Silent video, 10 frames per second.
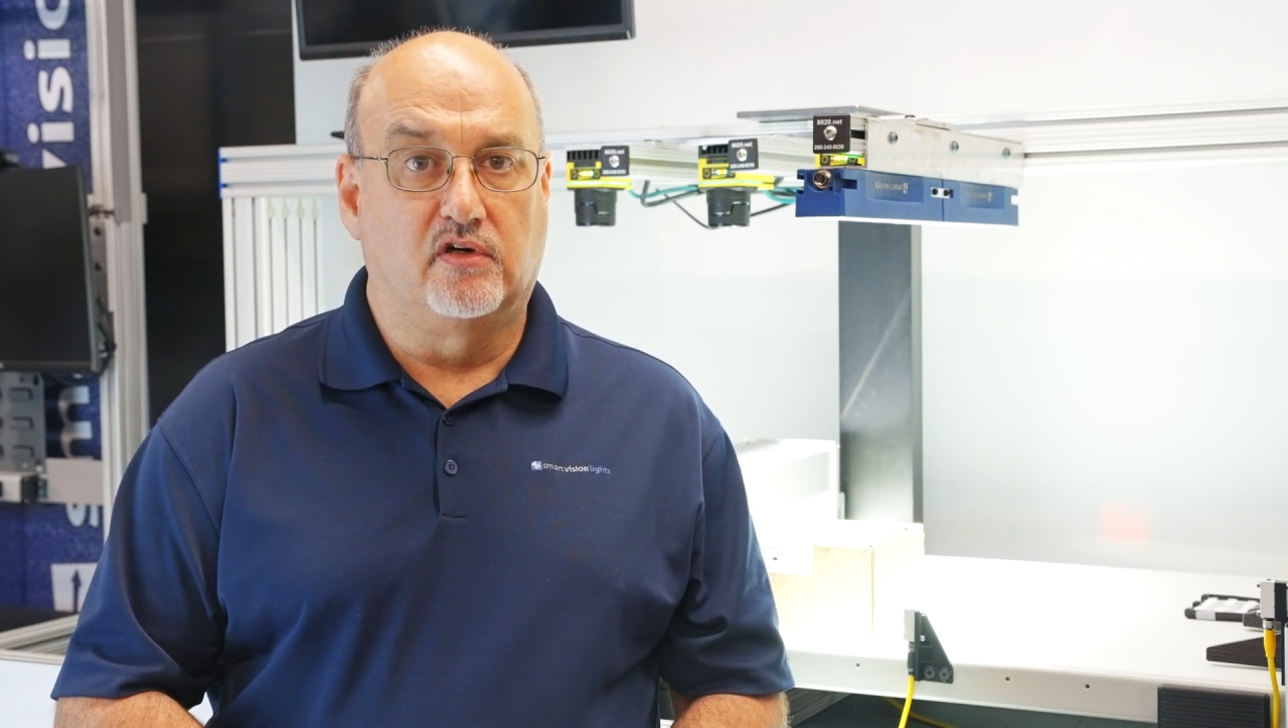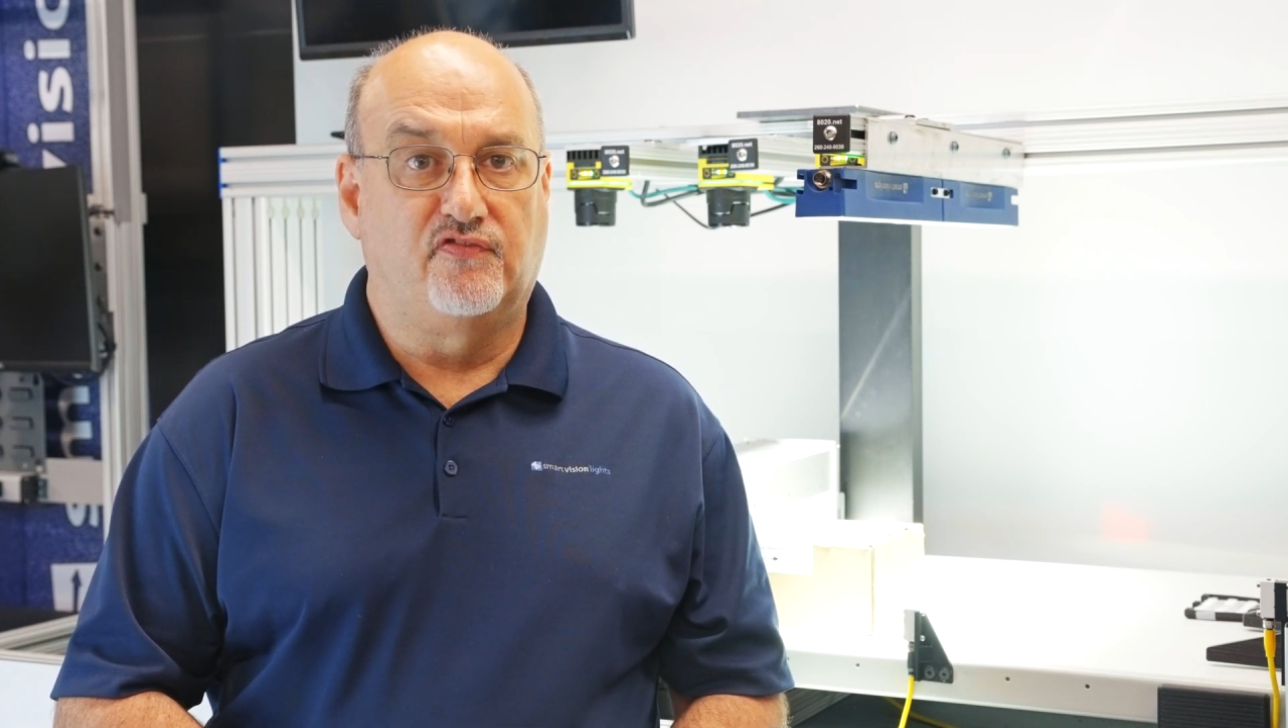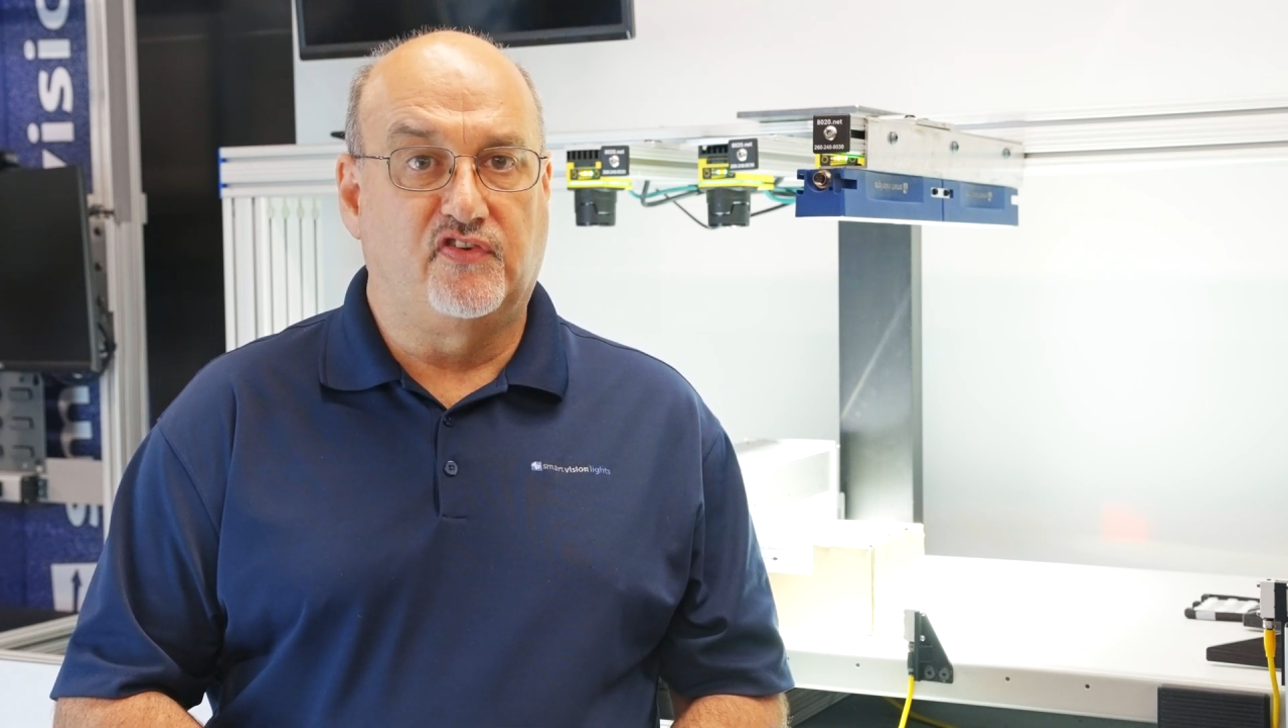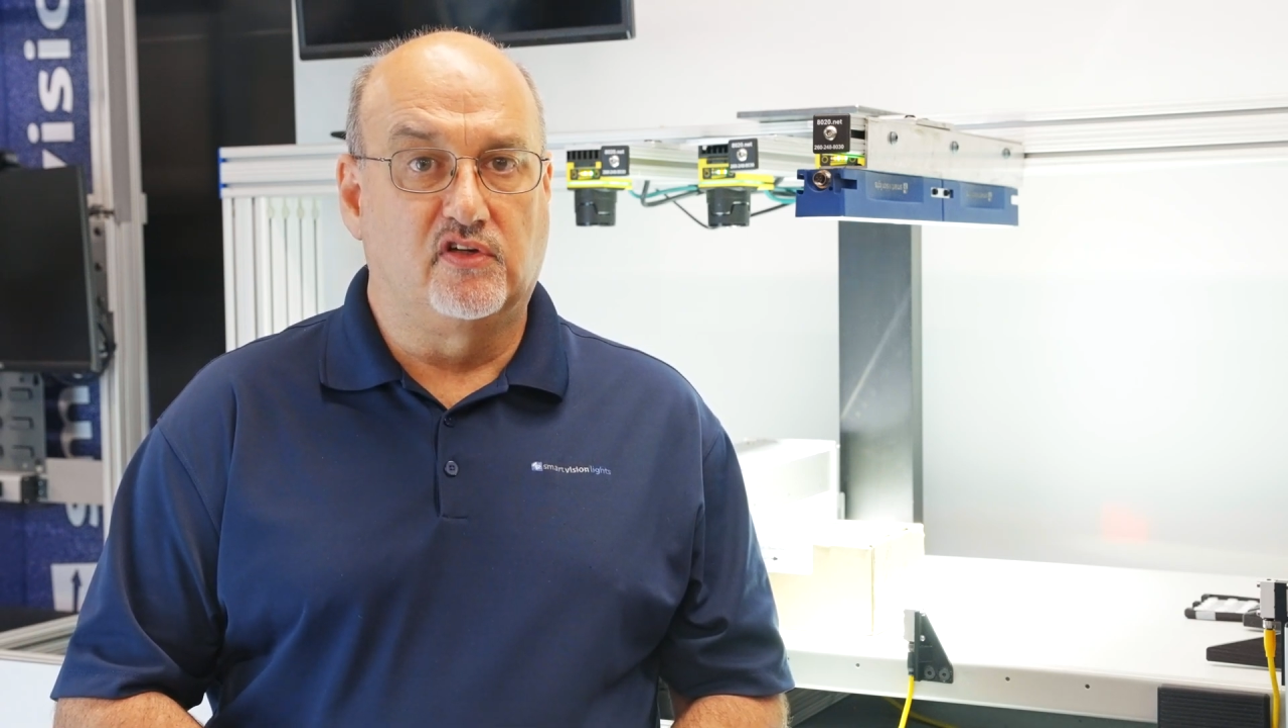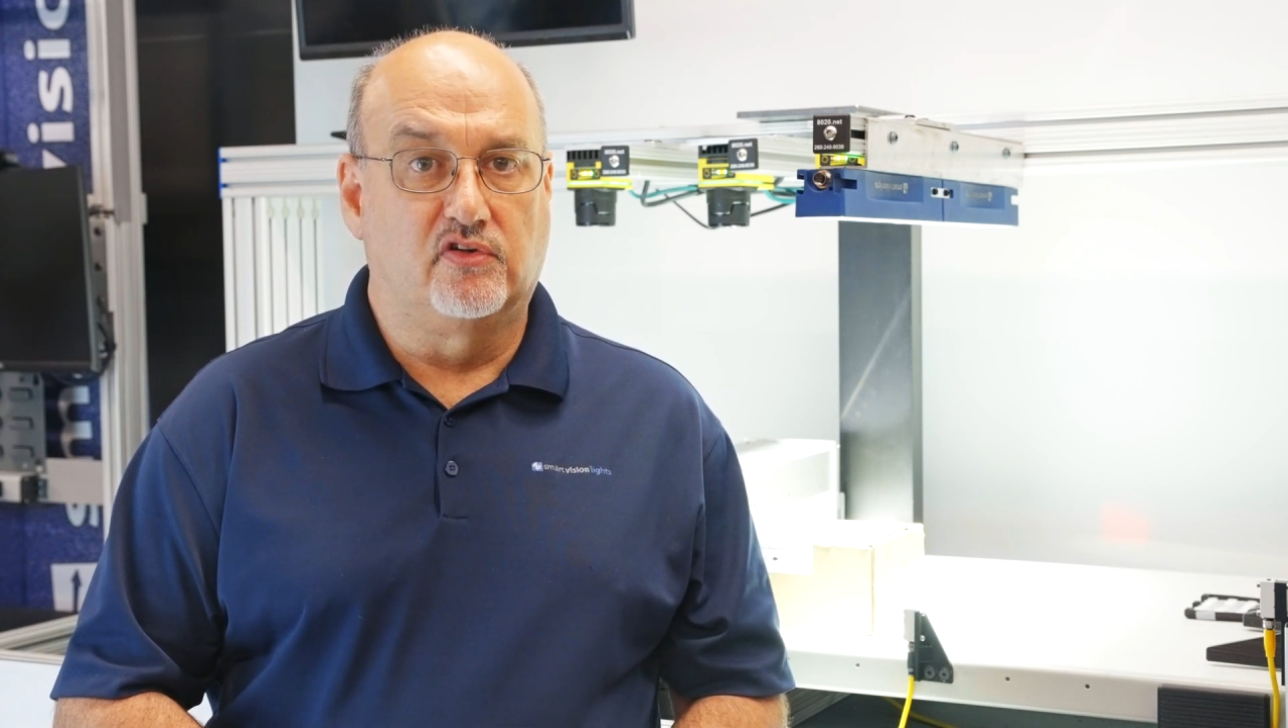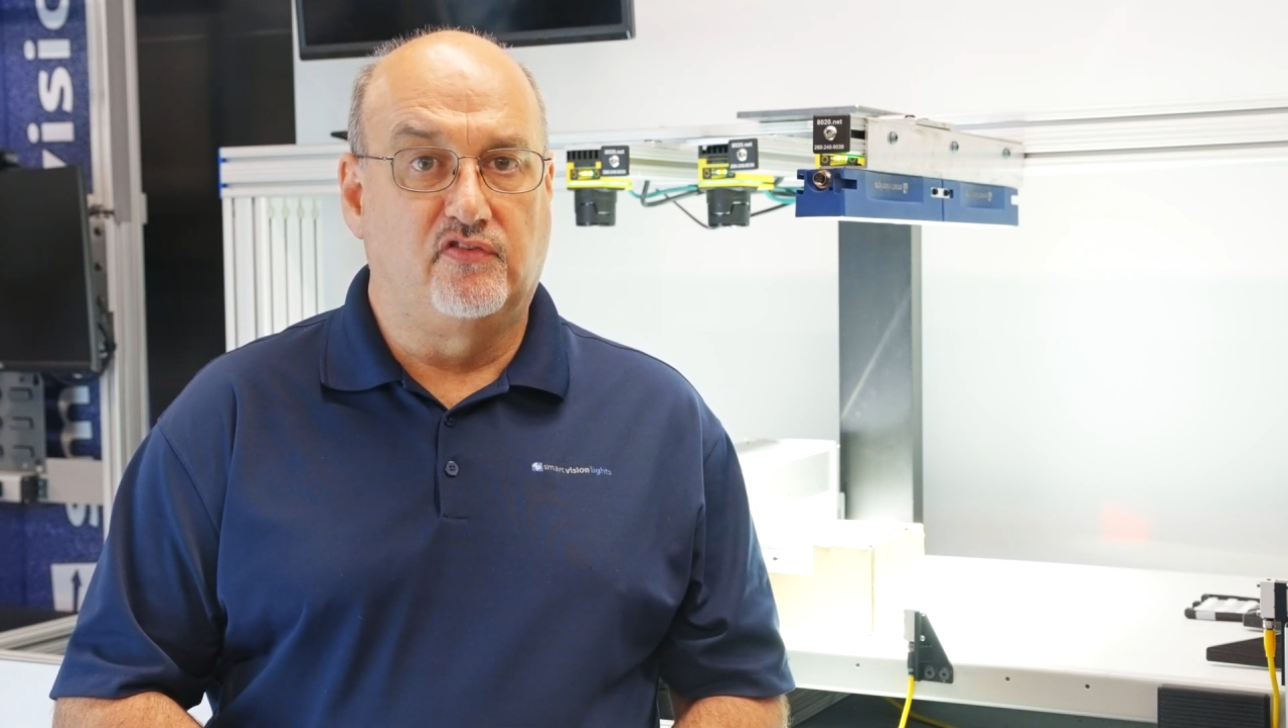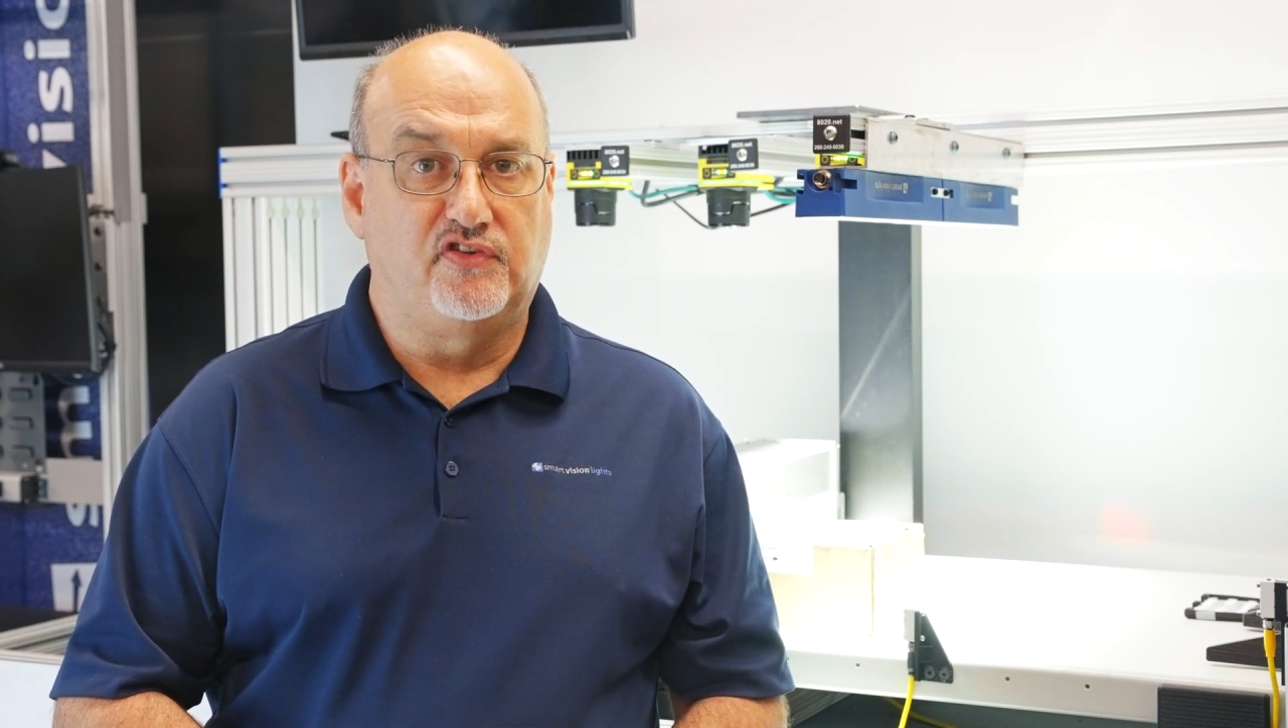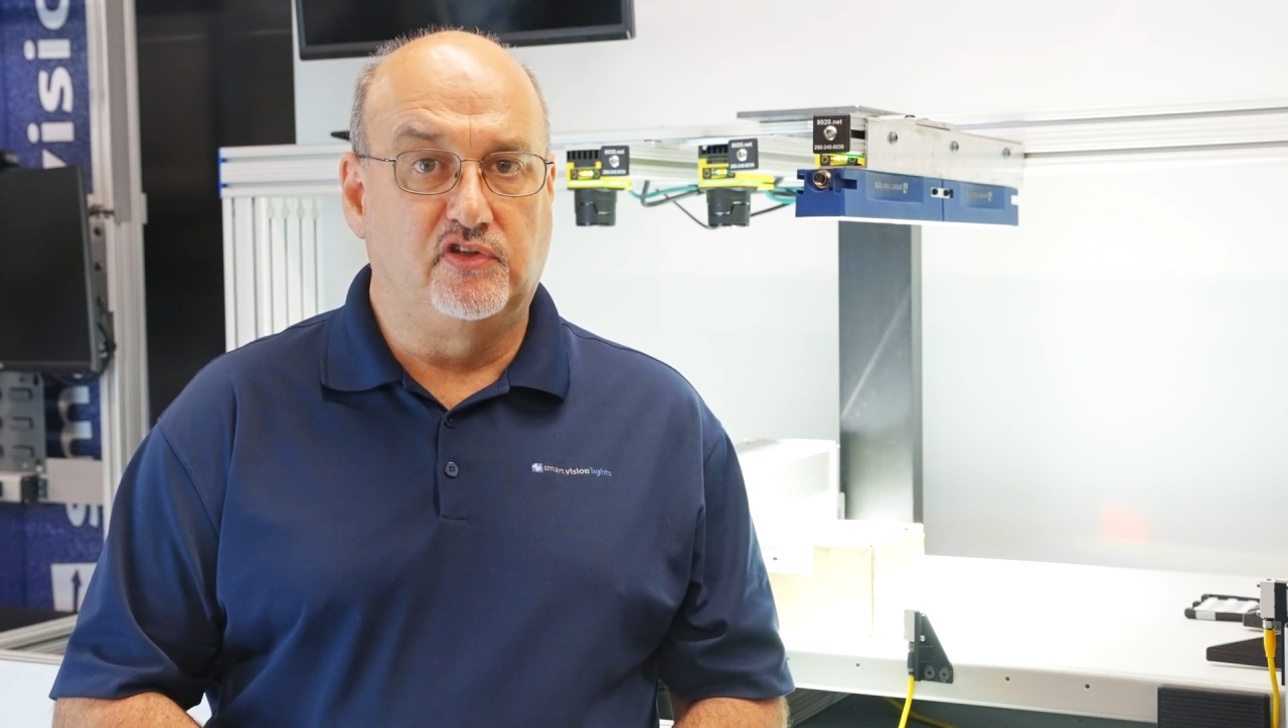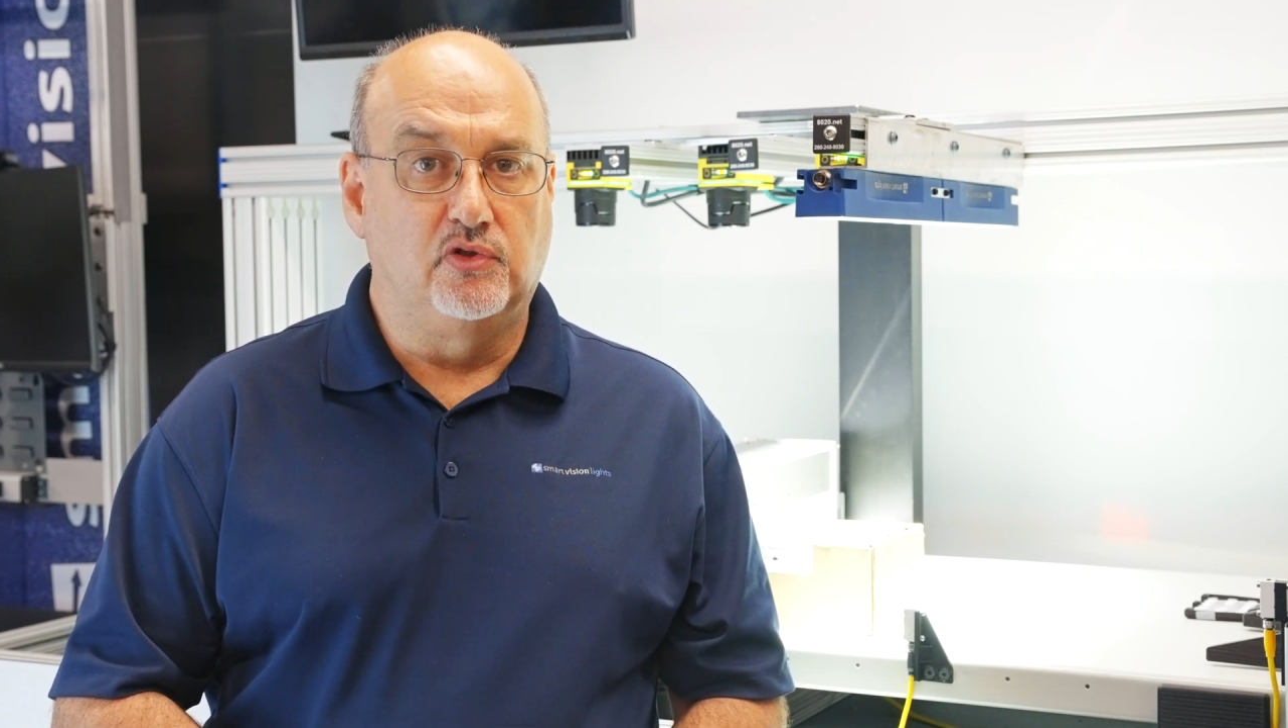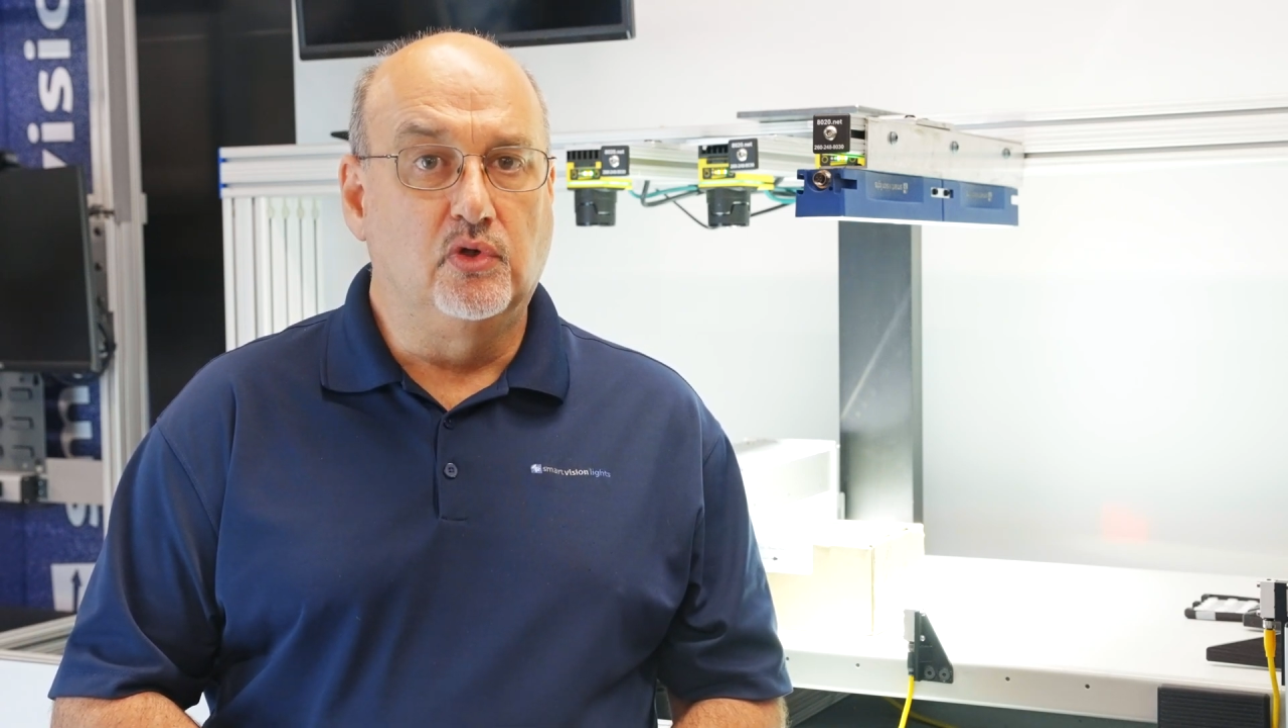field of
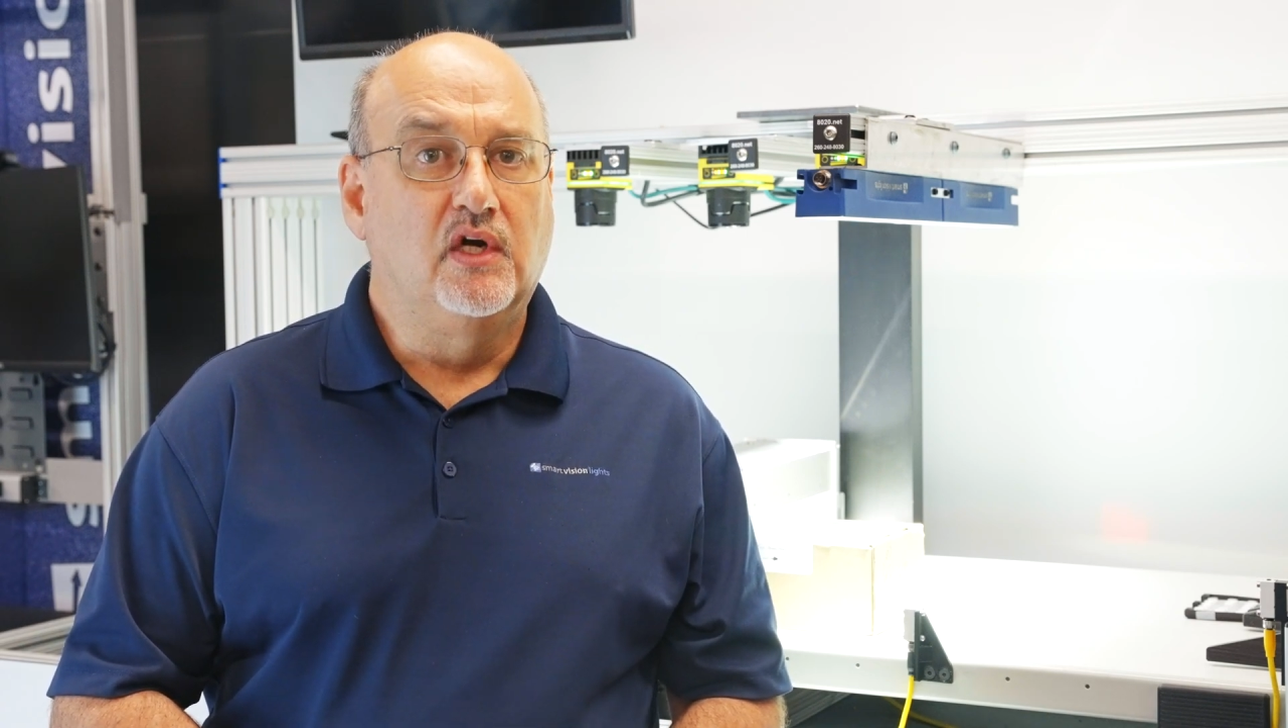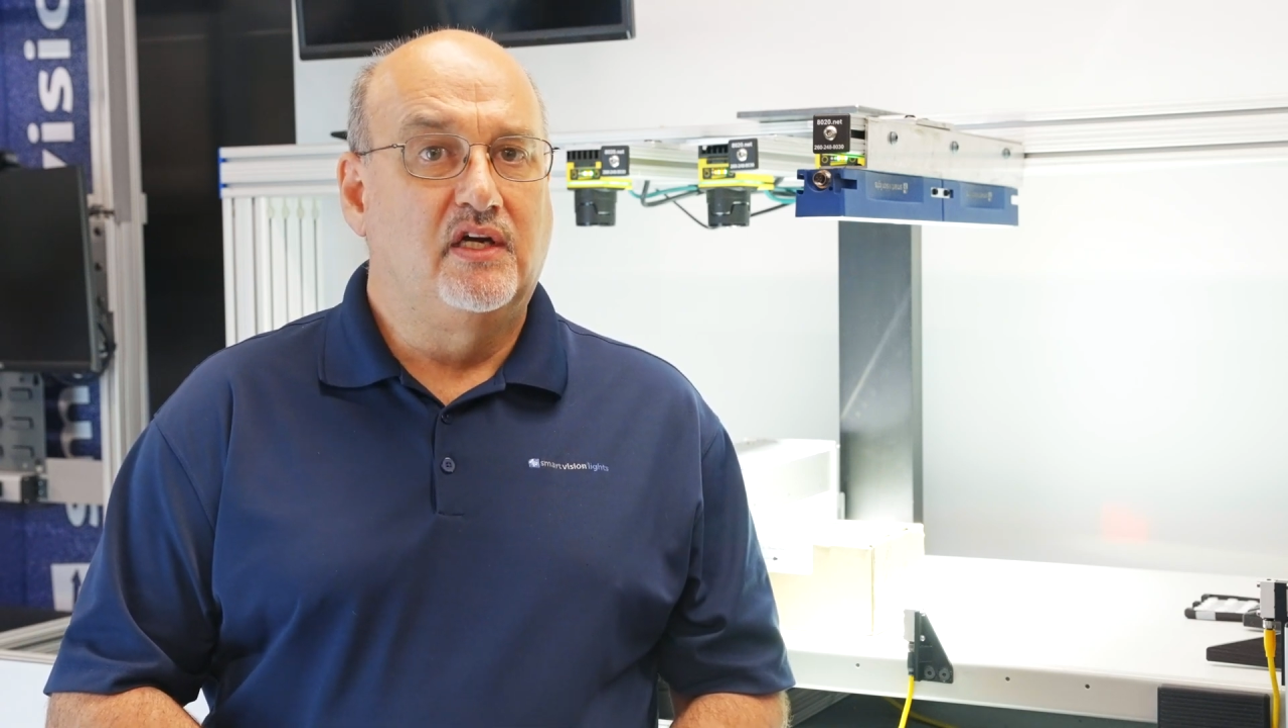view